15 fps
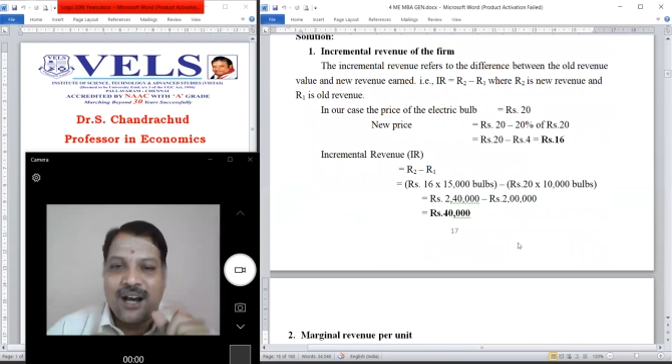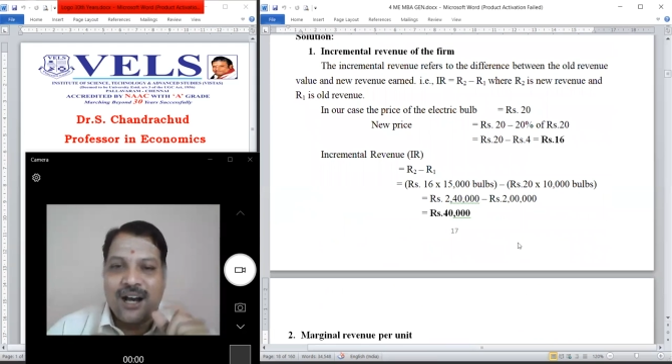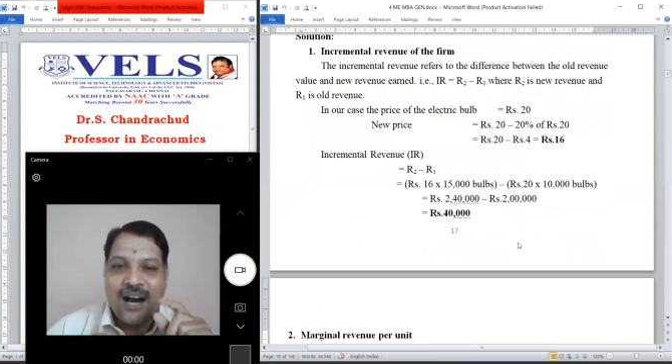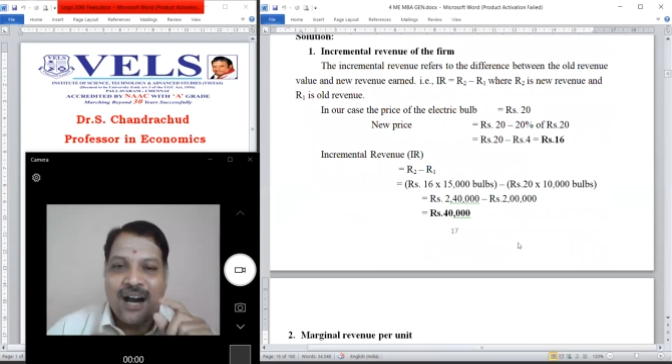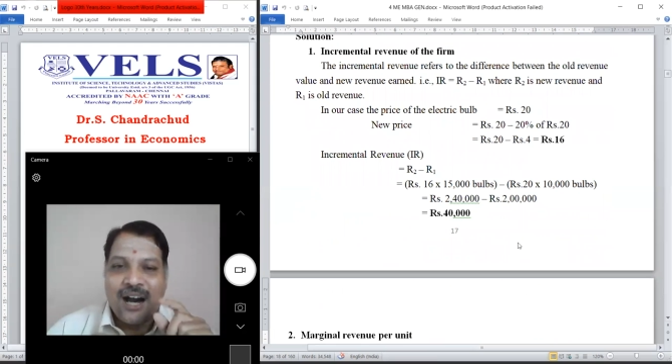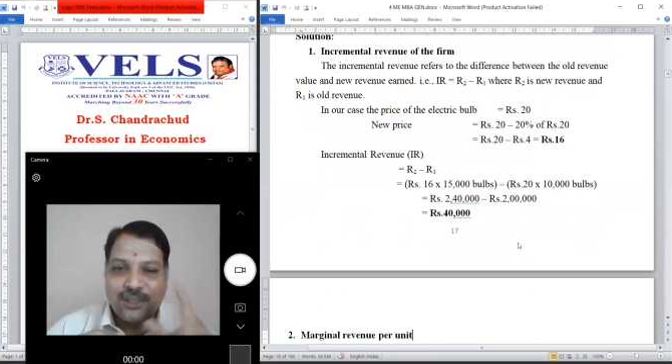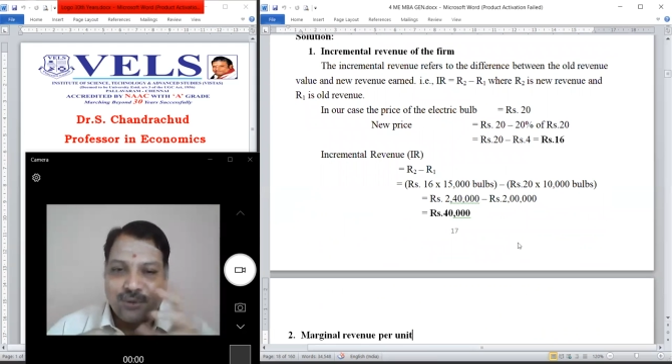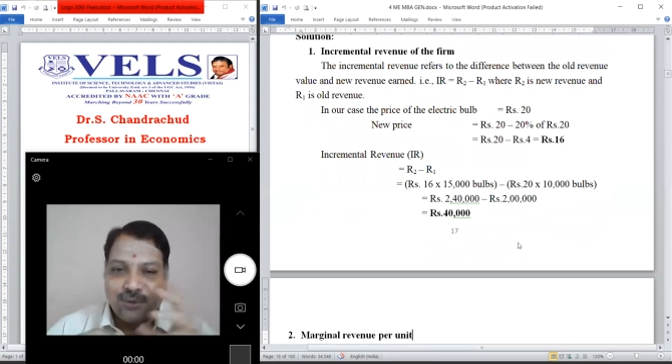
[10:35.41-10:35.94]

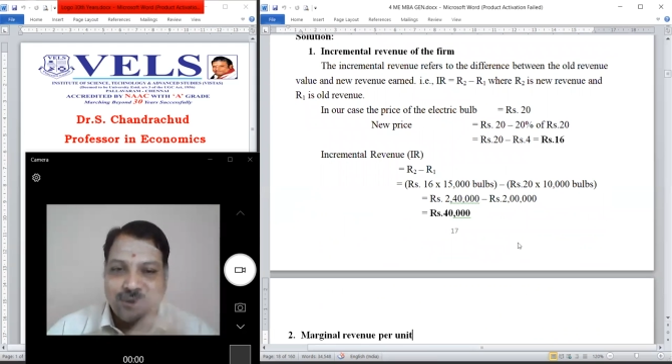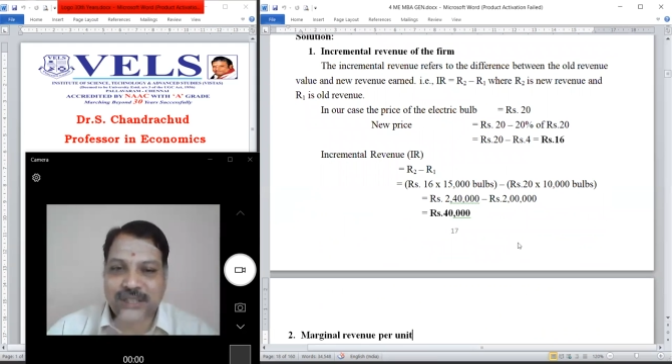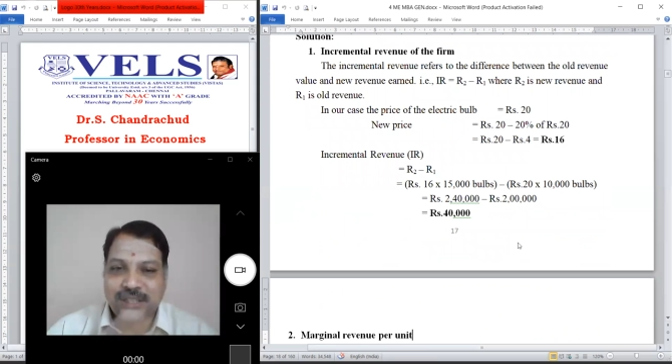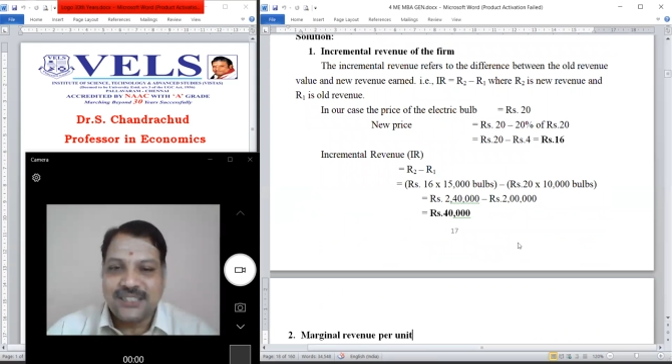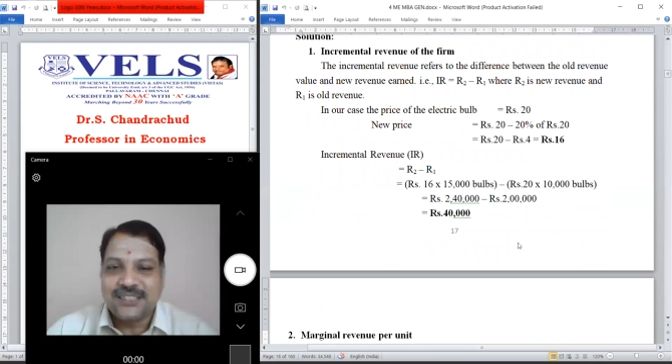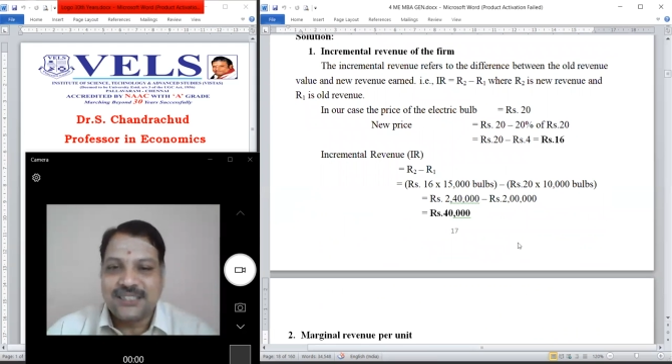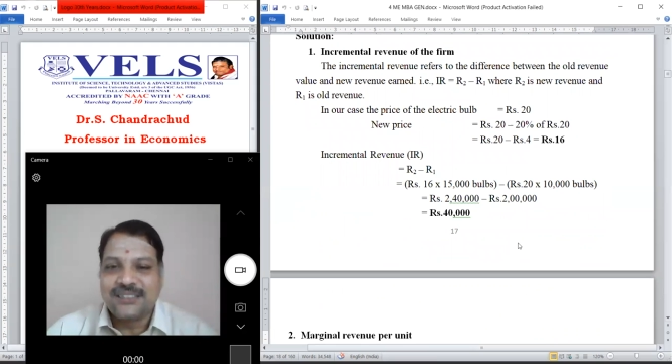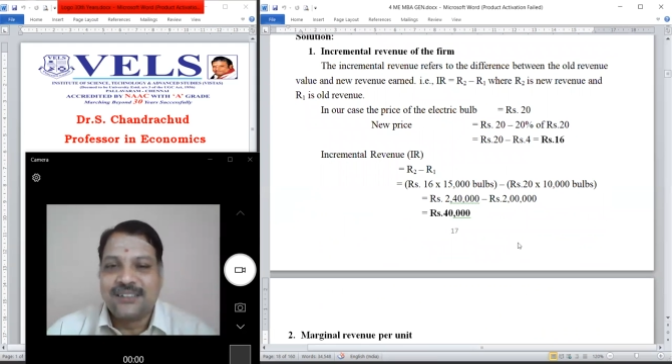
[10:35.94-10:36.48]
R2
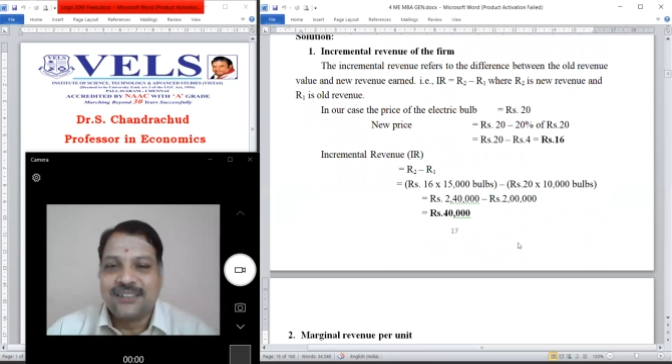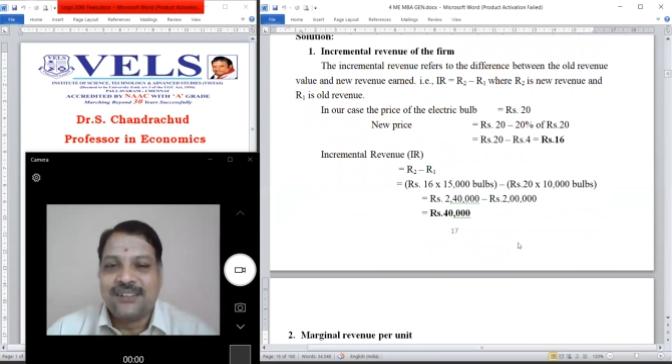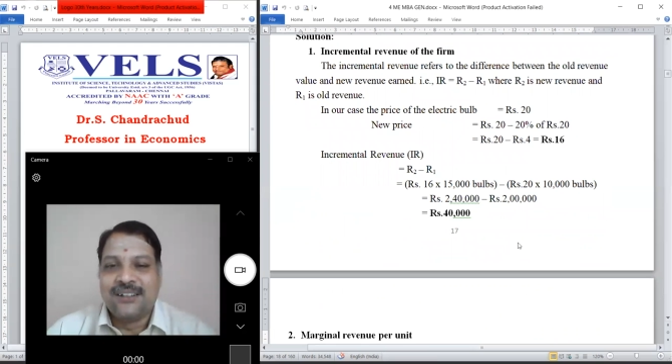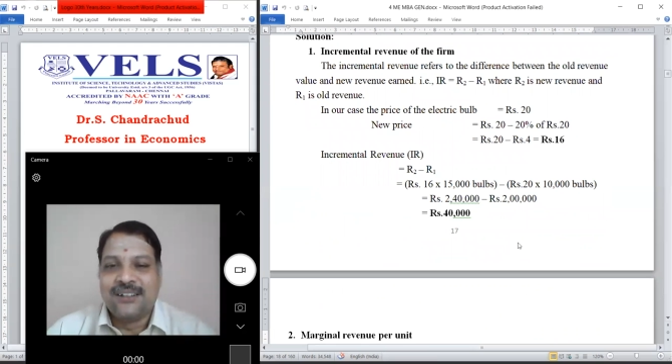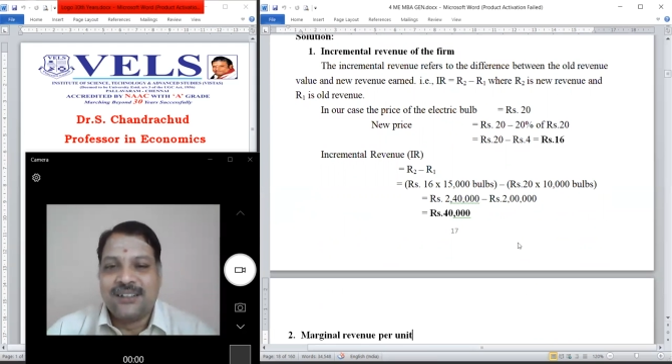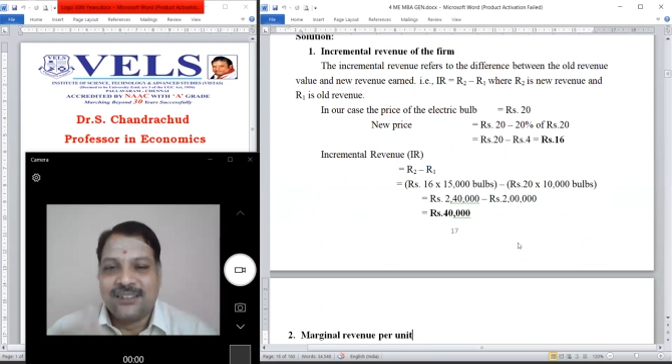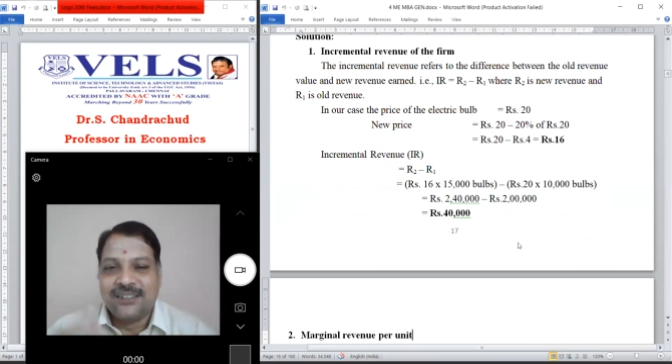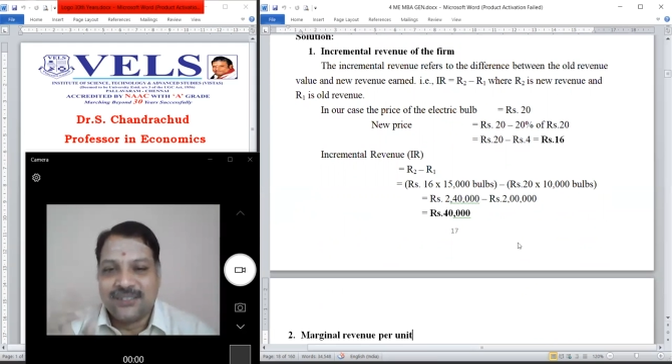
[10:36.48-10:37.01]
is
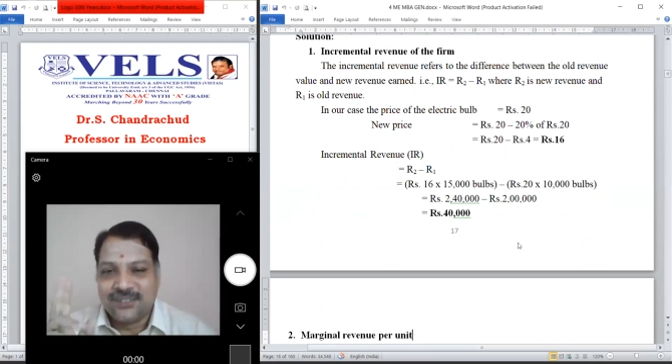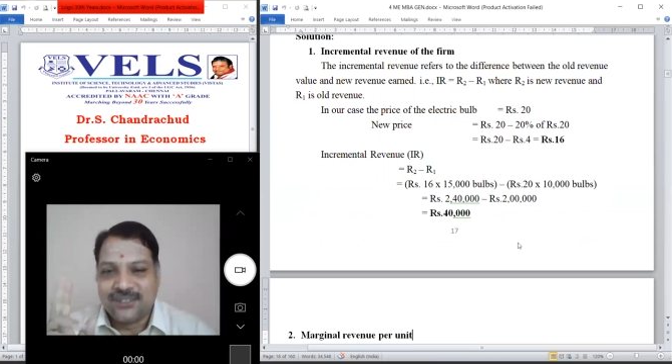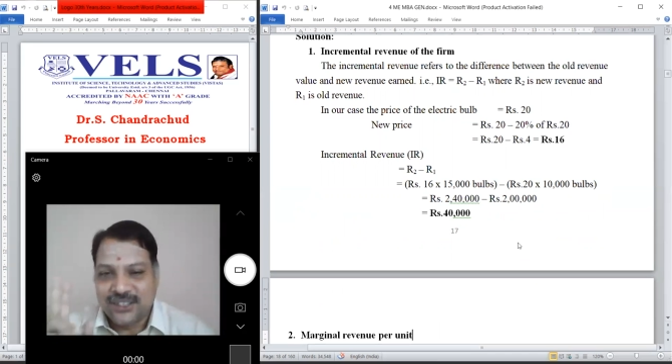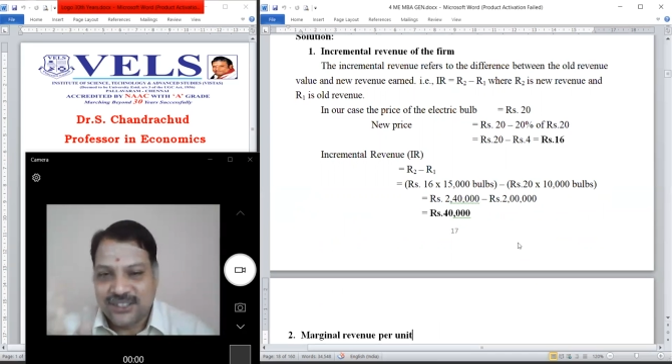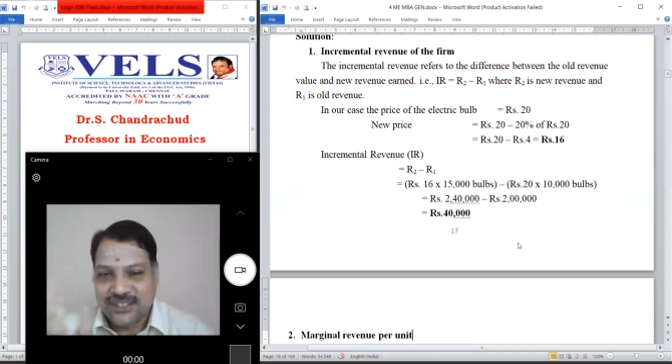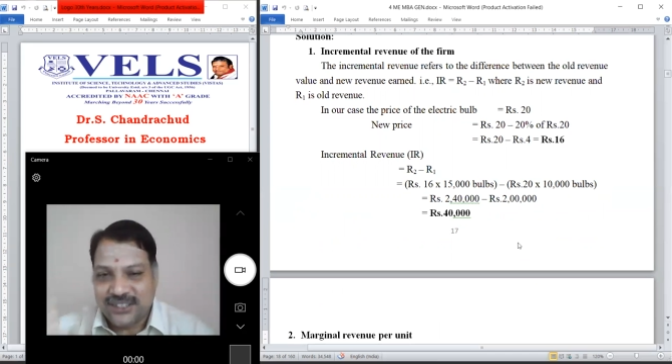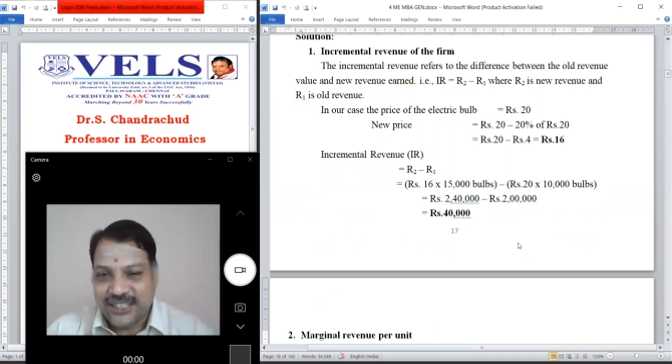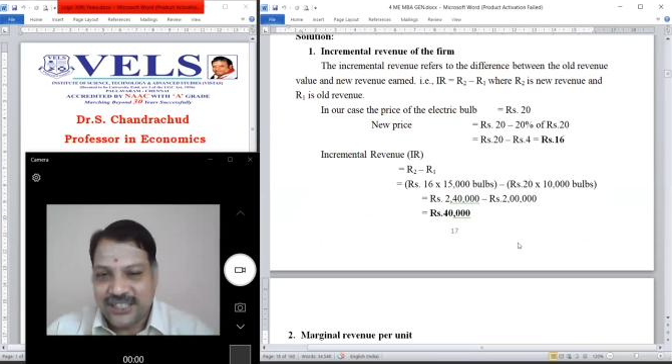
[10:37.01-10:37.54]

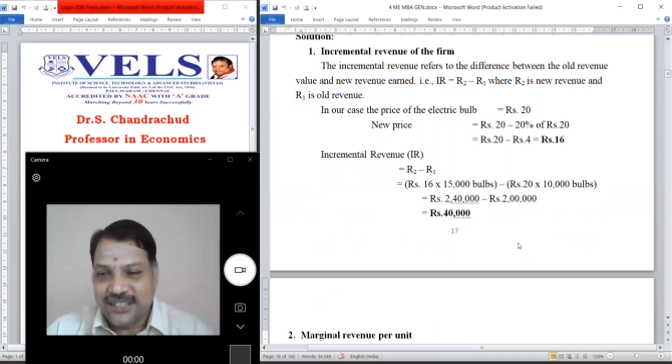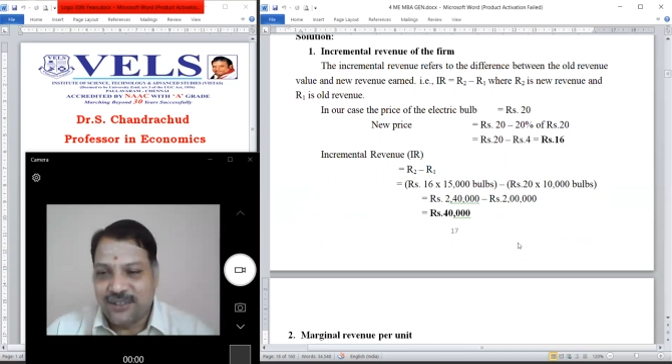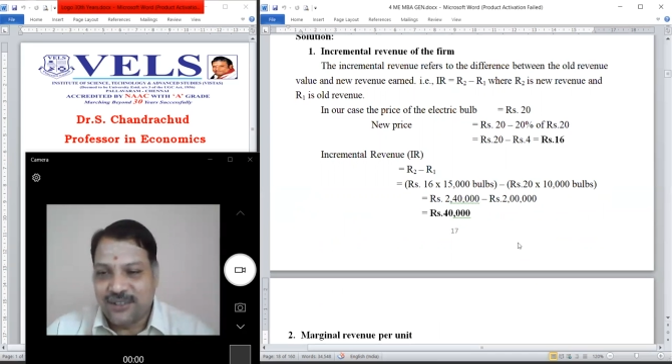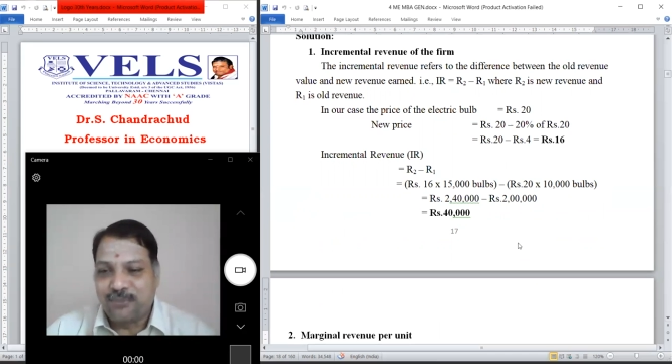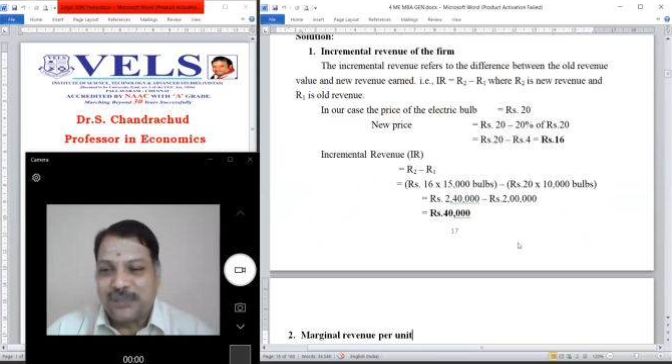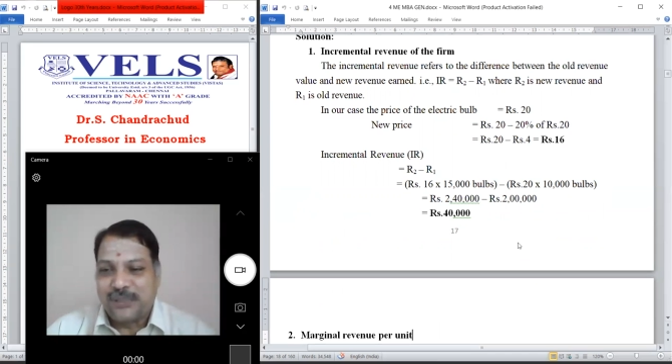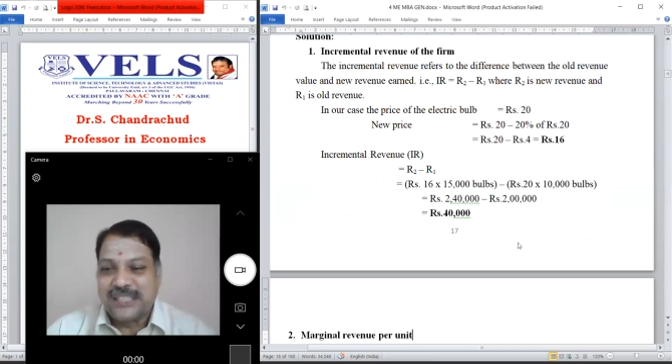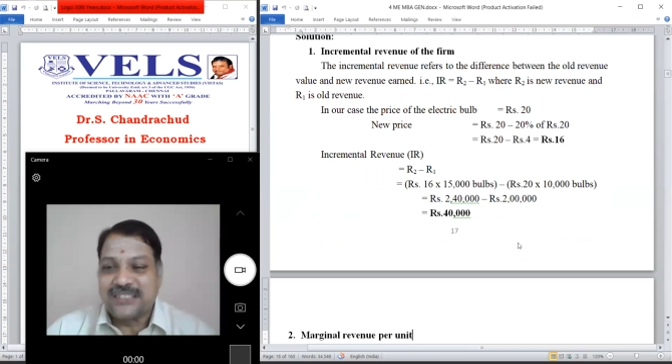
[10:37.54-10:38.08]
16
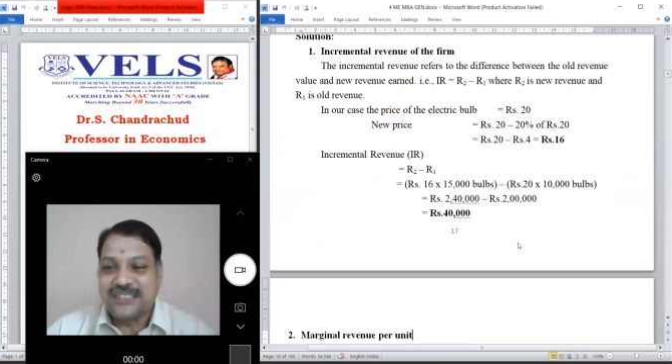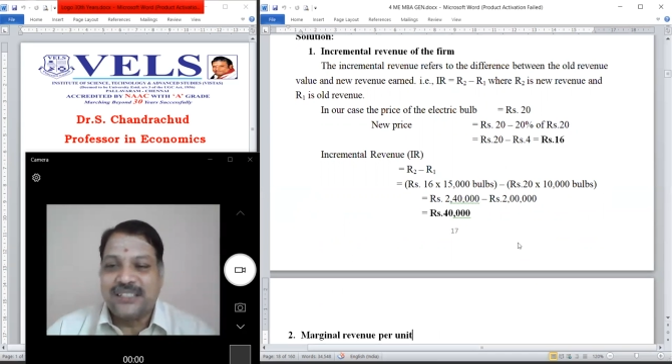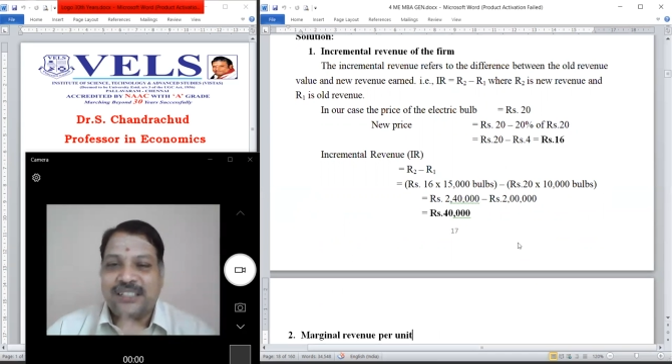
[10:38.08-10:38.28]
rupees